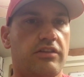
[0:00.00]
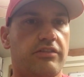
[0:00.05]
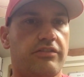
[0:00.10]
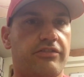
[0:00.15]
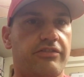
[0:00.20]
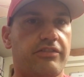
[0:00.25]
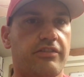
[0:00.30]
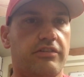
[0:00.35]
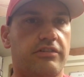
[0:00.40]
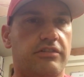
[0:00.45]

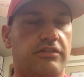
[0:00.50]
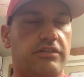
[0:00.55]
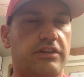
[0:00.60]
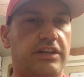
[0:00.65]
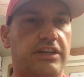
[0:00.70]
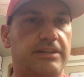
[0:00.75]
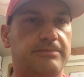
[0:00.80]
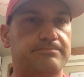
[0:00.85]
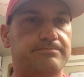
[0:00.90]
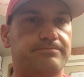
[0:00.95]
So
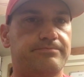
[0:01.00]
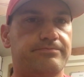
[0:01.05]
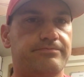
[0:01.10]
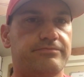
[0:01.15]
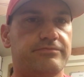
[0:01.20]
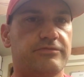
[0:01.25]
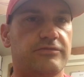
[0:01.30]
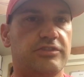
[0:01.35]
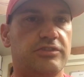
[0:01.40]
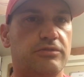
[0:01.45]
um,
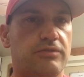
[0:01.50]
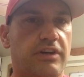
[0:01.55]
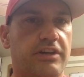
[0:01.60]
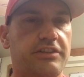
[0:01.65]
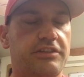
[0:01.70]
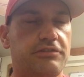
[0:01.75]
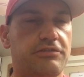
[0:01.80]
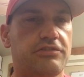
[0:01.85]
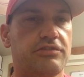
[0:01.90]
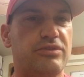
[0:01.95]
who are
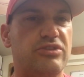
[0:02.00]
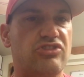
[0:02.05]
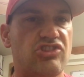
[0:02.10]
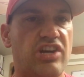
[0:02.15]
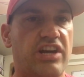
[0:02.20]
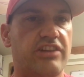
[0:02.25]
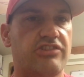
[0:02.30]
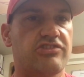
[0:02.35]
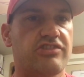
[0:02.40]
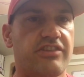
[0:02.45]
you to
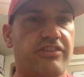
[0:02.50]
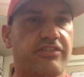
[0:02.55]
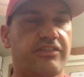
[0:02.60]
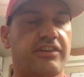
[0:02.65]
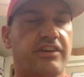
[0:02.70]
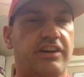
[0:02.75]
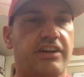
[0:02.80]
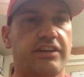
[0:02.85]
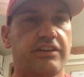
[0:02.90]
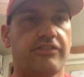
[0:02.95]
judge this
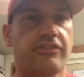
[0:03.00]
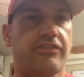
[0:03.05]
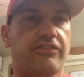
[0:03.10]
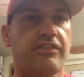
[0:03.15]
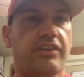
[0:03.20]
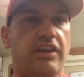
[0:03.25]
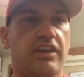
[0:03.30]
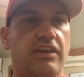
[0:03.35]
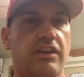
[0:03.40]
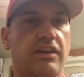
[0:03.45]
guy and
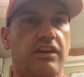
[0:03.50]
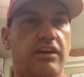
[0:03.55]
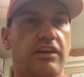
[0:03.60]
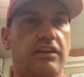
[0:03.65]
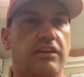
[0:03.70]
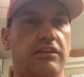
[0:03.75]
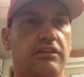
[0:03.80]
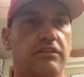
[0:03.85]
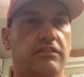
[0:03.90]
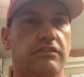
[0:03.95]
say,
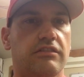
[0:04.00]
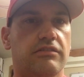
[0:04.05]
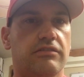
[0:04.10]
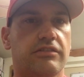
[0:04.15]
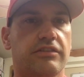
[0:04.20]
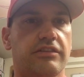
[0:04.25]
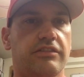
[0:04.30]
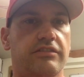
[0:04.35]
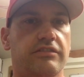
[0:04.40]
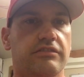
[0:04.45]
hey,
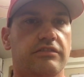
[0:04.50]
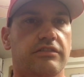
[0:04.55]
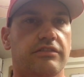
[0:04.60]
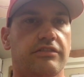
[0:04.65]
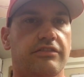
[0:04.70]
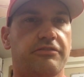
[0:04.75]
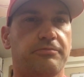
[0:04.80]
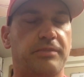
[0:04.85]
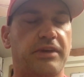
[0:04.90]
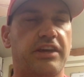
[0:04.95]
look at your
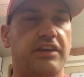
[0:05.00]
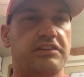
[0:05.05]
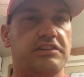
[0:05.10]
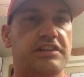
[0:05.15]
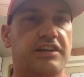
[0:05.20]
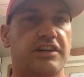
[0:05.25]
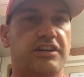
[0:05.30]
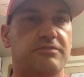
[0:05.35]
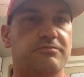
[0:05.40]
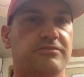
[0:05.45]

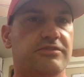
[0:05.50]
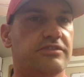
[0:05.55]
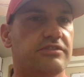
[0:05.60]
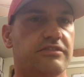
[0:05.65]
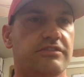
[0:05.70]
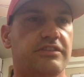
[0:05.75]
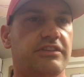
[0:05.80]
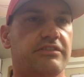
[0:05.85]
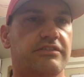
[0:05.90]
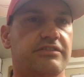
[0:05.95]
spaghetti arm
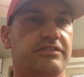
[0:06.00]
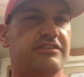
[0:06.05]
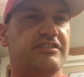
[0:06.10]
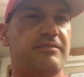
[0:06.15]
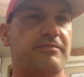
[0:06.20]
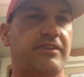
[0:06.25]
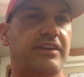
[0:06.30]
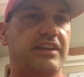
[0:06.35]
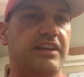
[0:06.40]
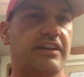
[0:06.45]
or
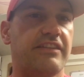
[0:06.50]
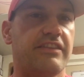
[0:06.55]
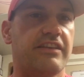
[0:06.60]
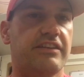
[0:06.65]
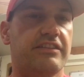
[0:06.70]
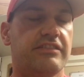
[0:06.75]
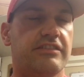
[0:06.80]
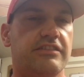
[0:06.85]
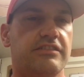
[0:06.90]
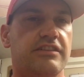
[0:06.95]
something like
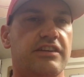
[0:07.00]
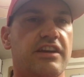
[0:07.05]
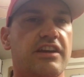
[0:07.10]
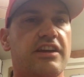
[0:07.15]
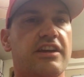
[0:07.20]
that, you know?